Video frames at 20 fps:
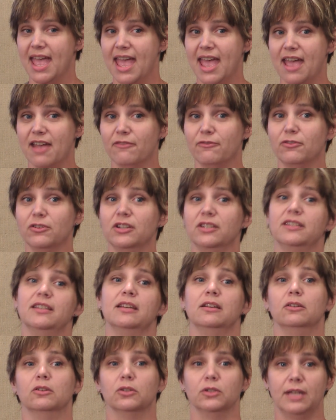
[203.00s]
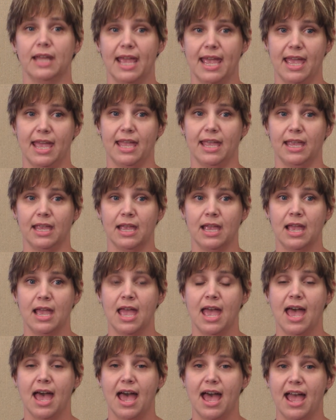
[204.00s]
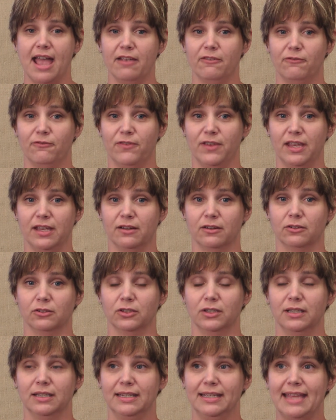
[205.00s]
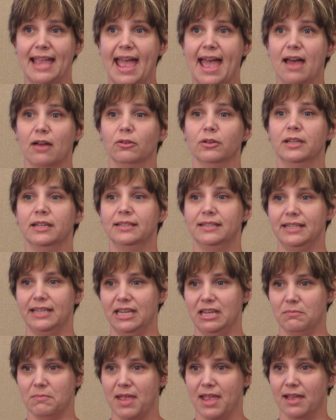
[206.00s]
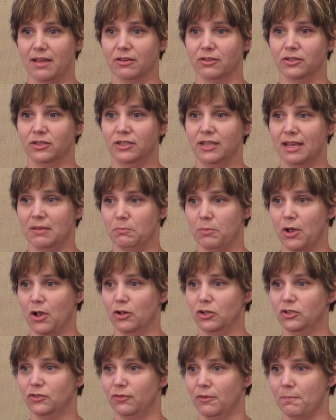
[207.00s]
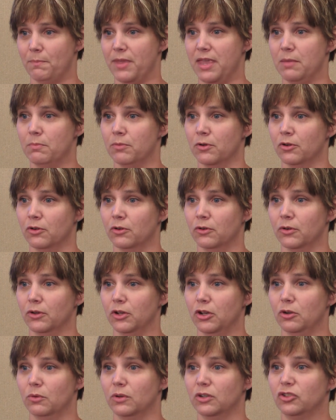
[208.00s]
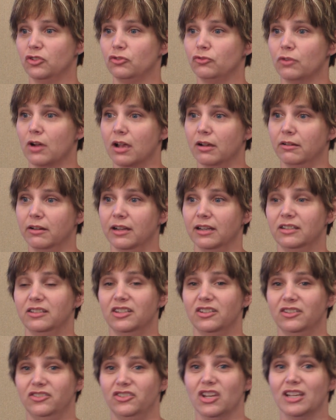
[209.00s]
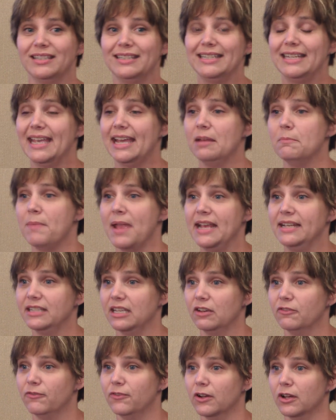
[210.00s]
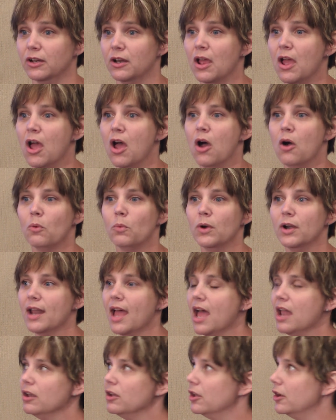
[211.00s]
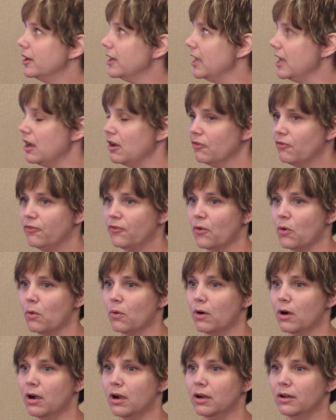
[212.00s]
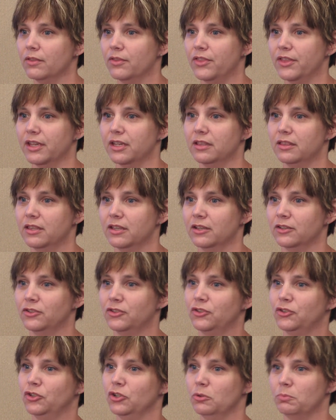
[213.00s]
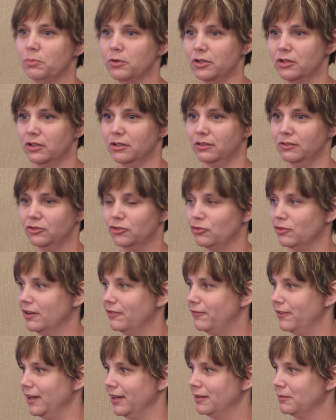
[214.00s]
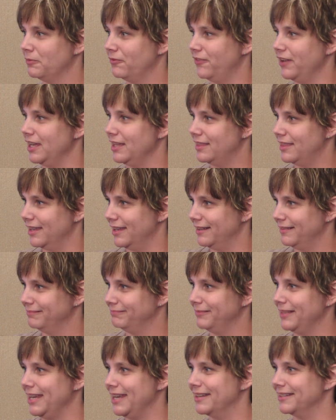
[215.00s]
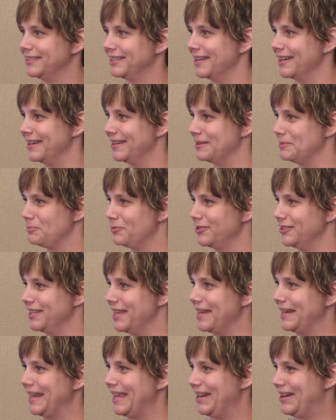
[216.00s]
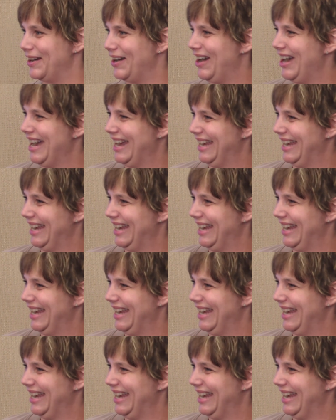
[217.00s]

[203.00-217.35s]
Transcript: Every single day, I field countless emails and posts from people who are struggling to just get a basic foot. We're not looking for the super terrific feat that Ian's going to present later.